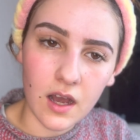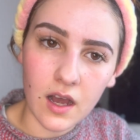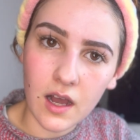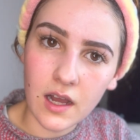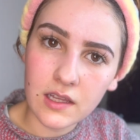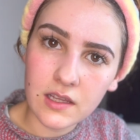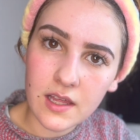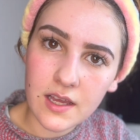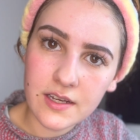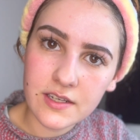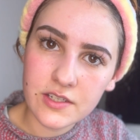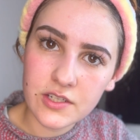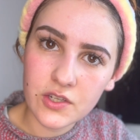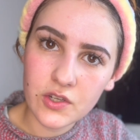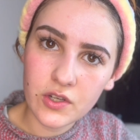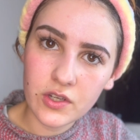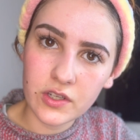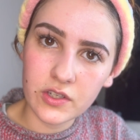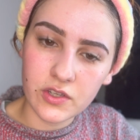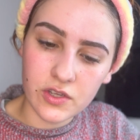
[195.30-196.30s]
I like to
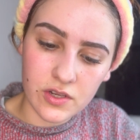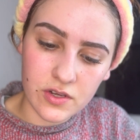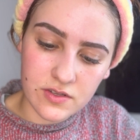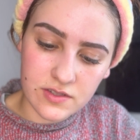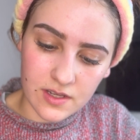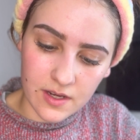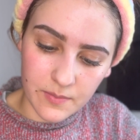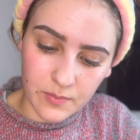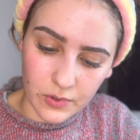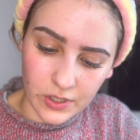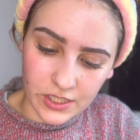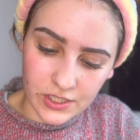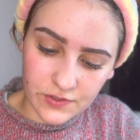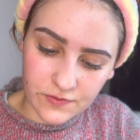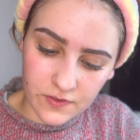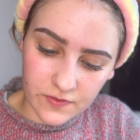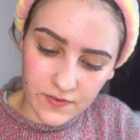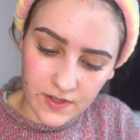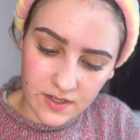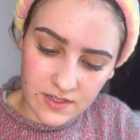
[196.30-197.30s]
use a brush
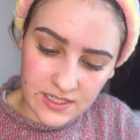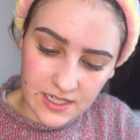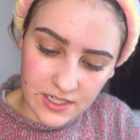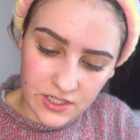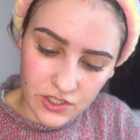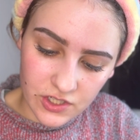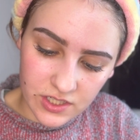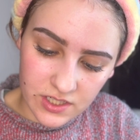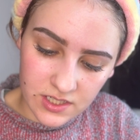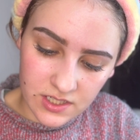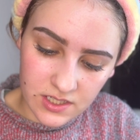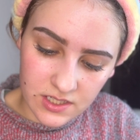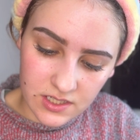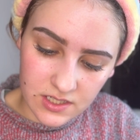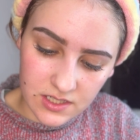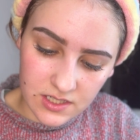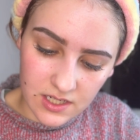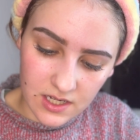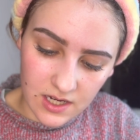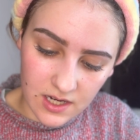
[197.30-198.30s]
for foundation,
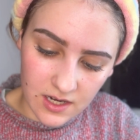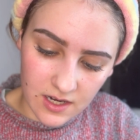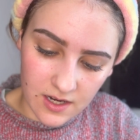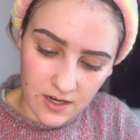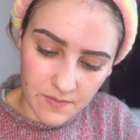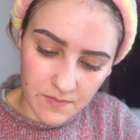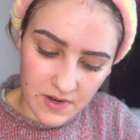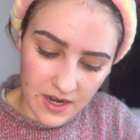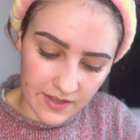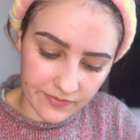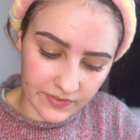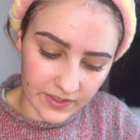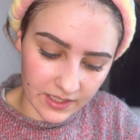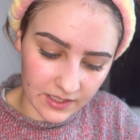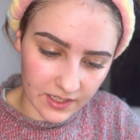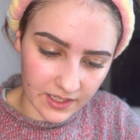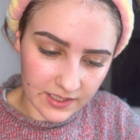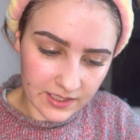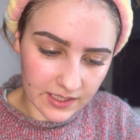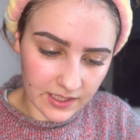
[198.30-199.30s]
and then
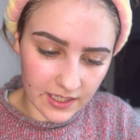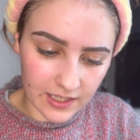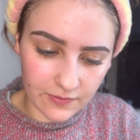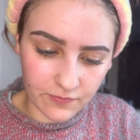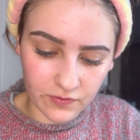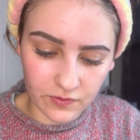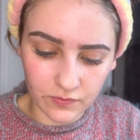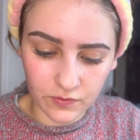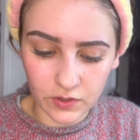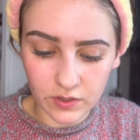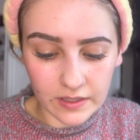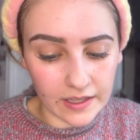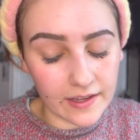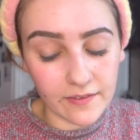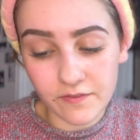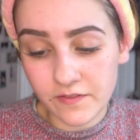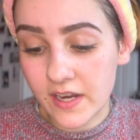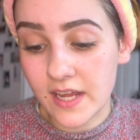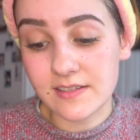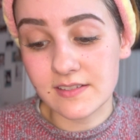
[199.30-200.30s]
like if
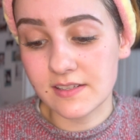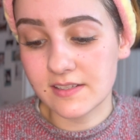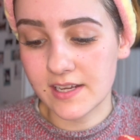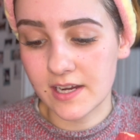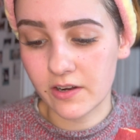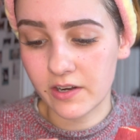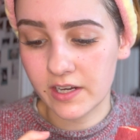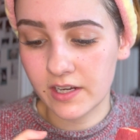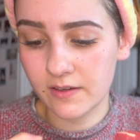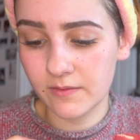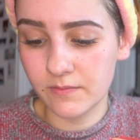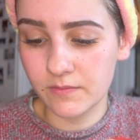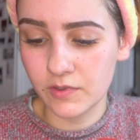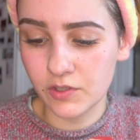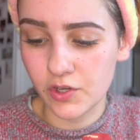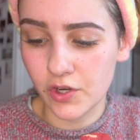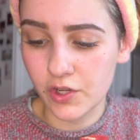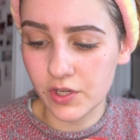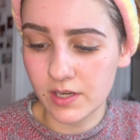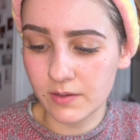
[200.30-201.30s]
necessary,
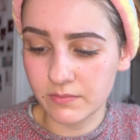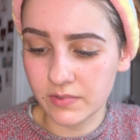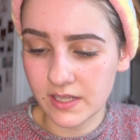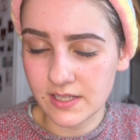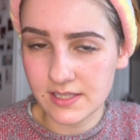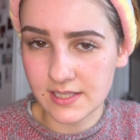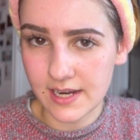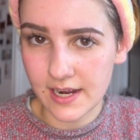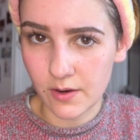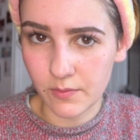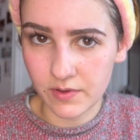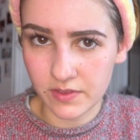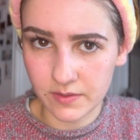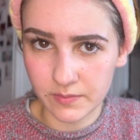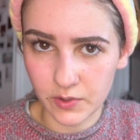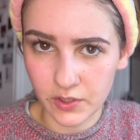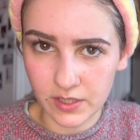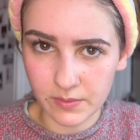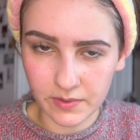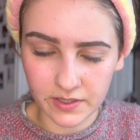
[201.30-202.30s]
you know, you can blend it out with a
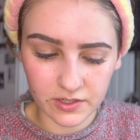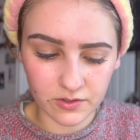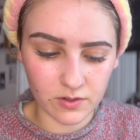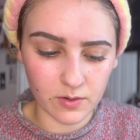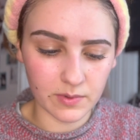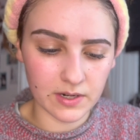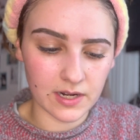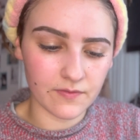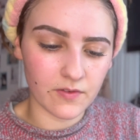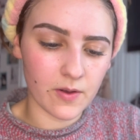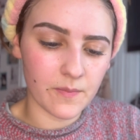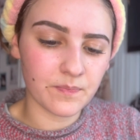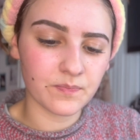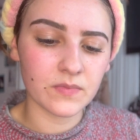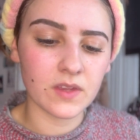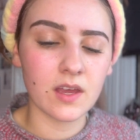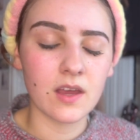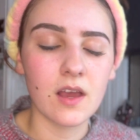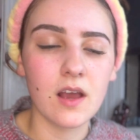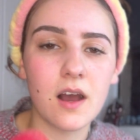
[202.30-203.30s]
beauty blender or whatever.
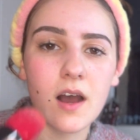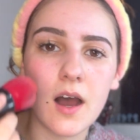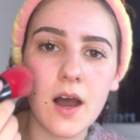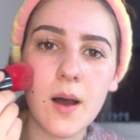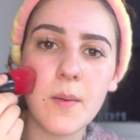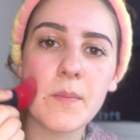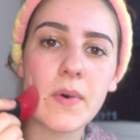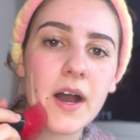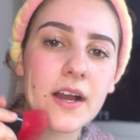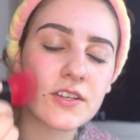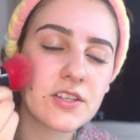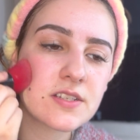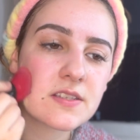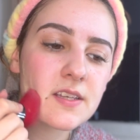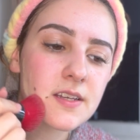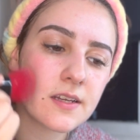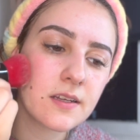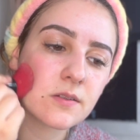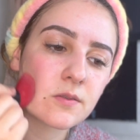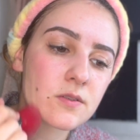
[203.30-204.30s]
But I just
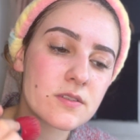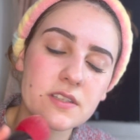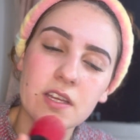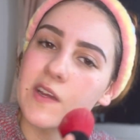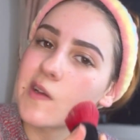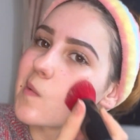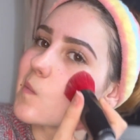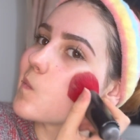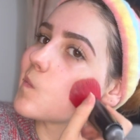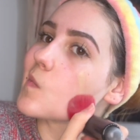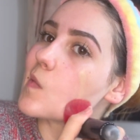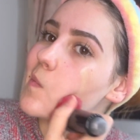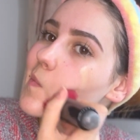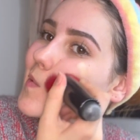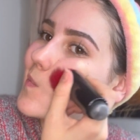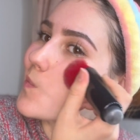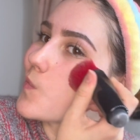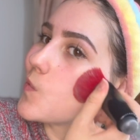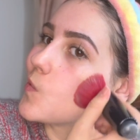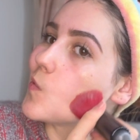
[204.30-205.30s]
think it looks like a
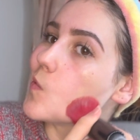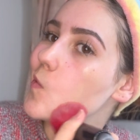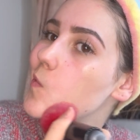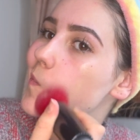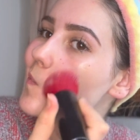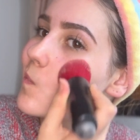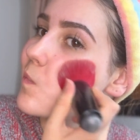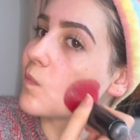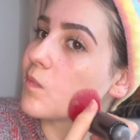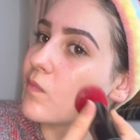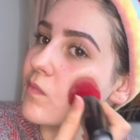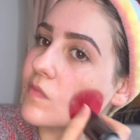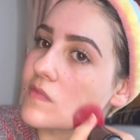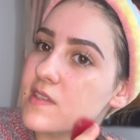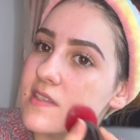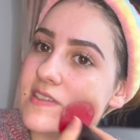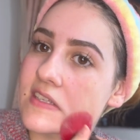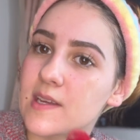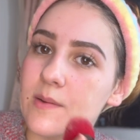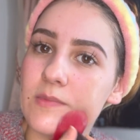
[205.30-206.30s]
bit more
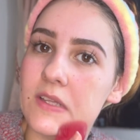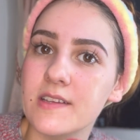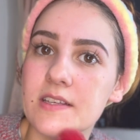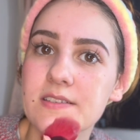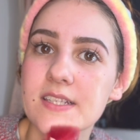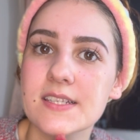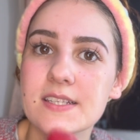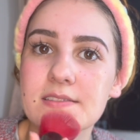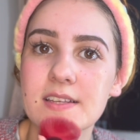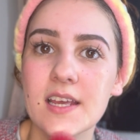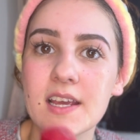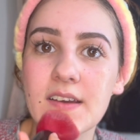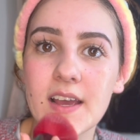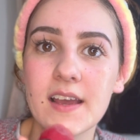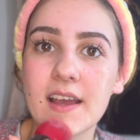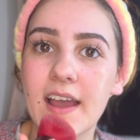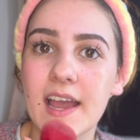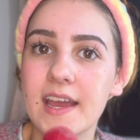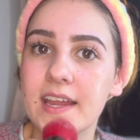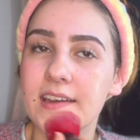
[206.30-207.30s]
seamless,
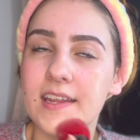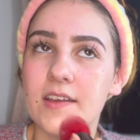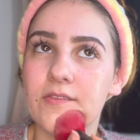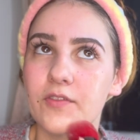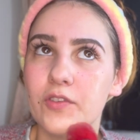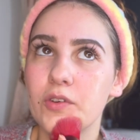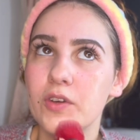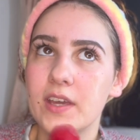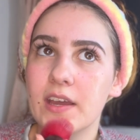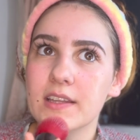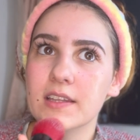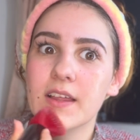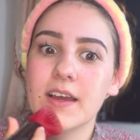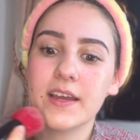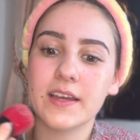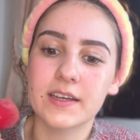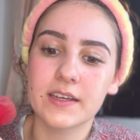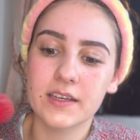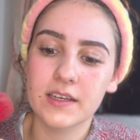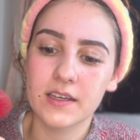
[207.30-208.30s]
and if you get
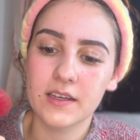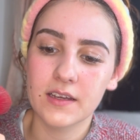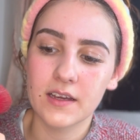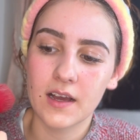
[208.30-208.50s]
like